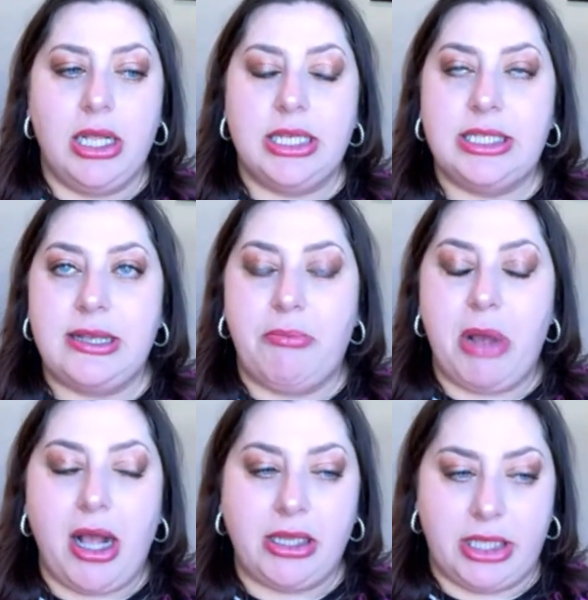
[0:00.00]

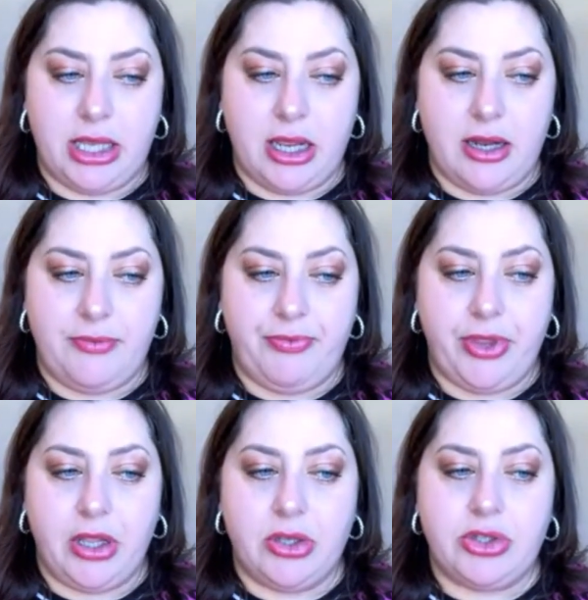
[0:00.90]
Somalia,
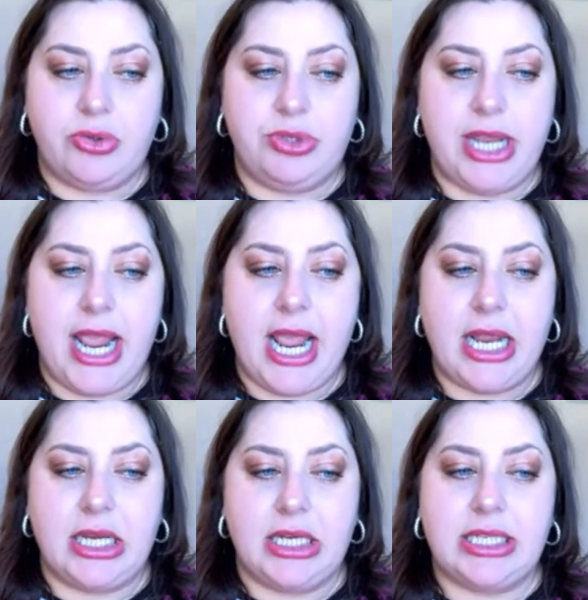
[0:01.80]

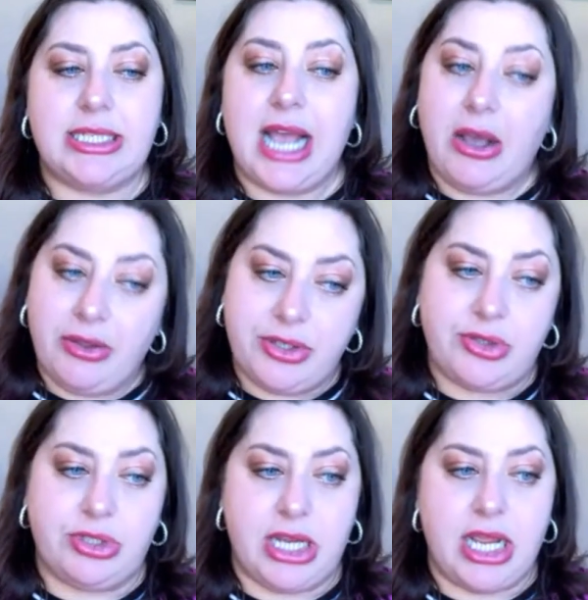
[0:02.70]
Sudan, South
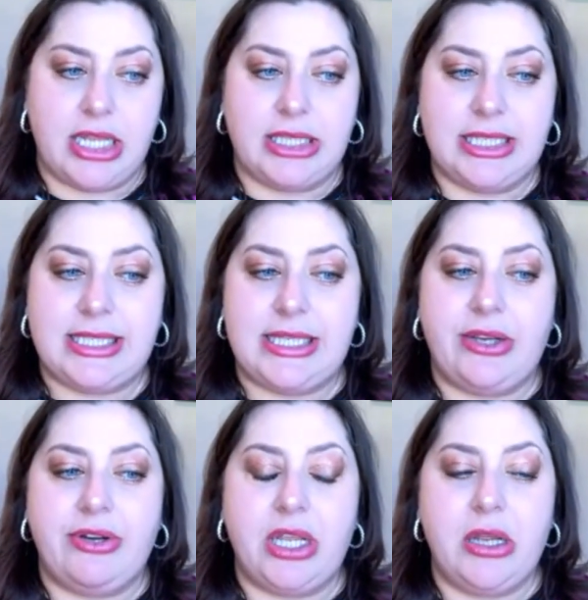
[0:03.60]
Sudan,
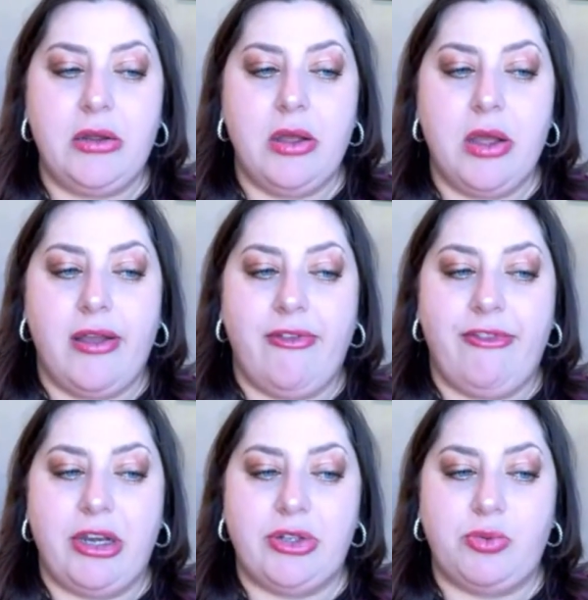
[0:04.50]
Syria,
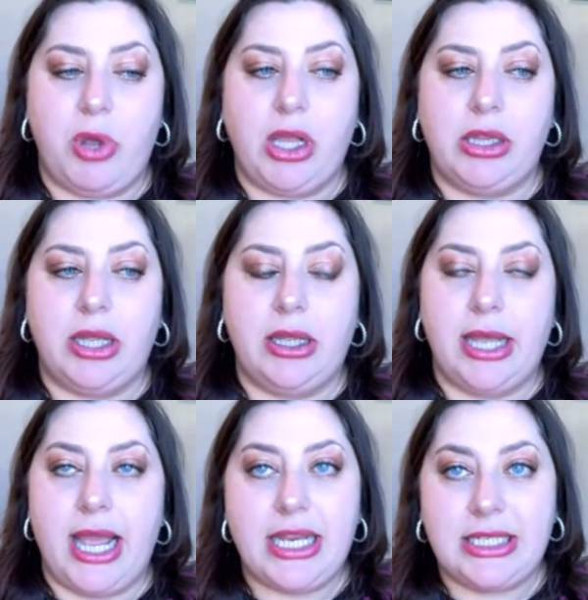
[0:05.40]
Venezuela,
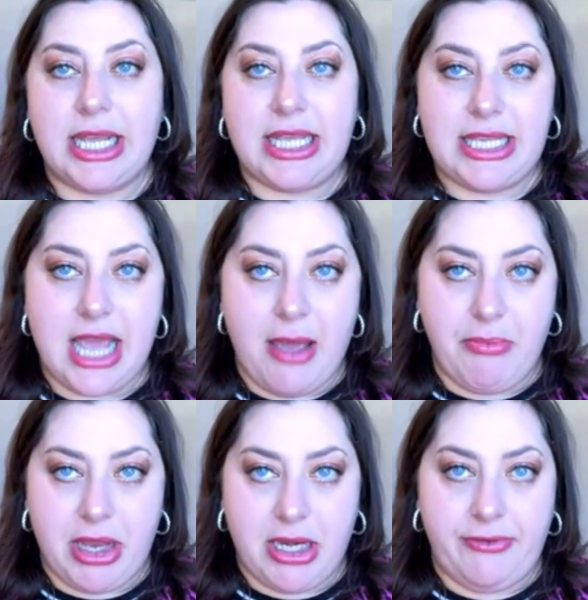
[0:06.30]
and
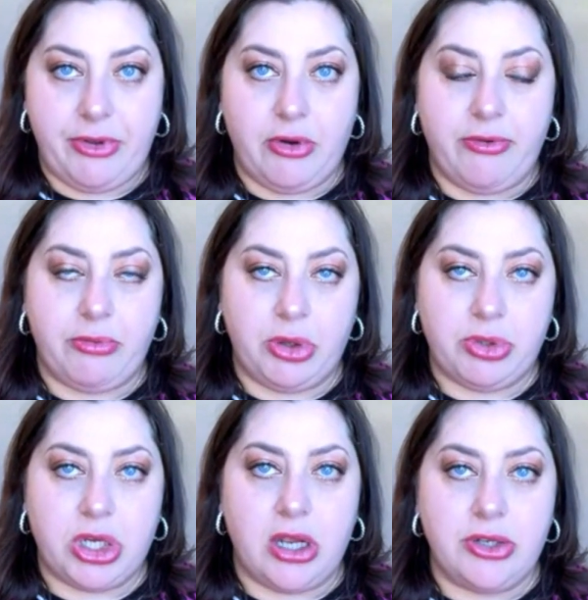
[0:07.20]
Yemen. If you're from
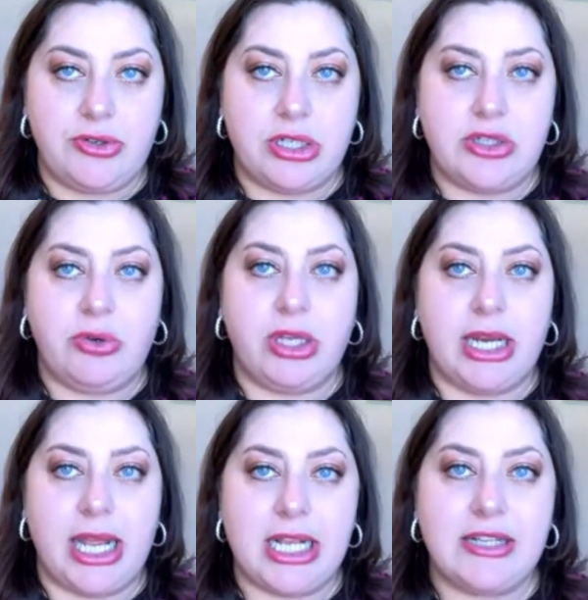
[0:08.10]
those countries, you can
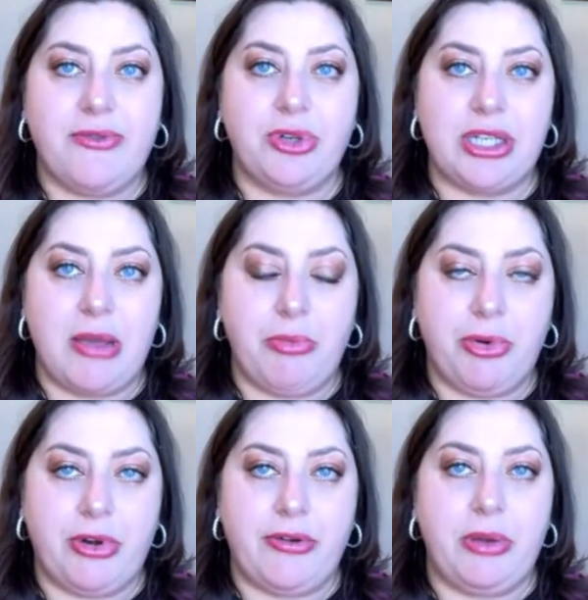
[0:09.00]
ask for
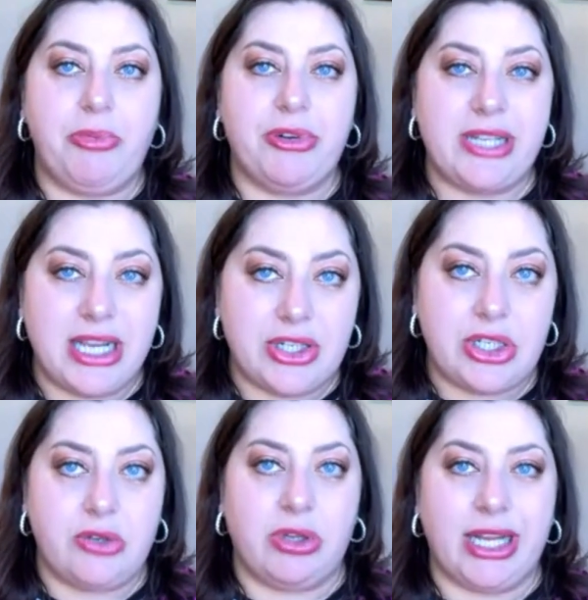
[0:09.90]
temporary
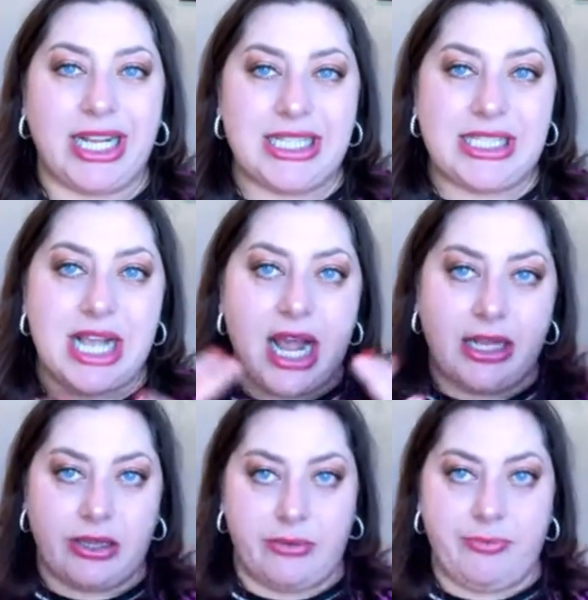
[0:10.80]
protection or like
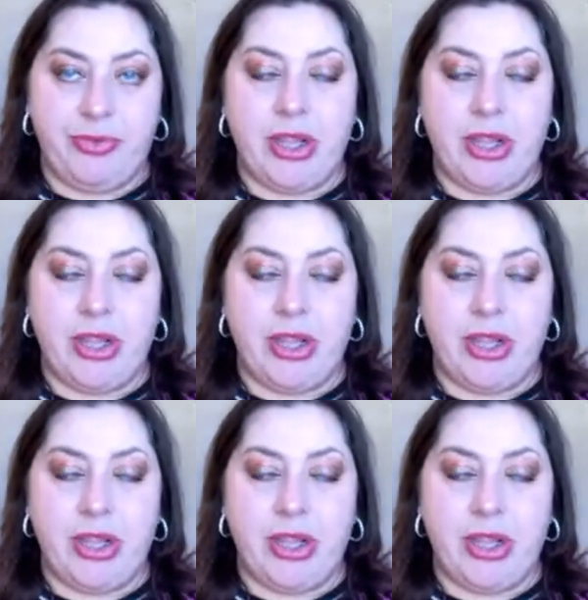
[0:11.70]
asylum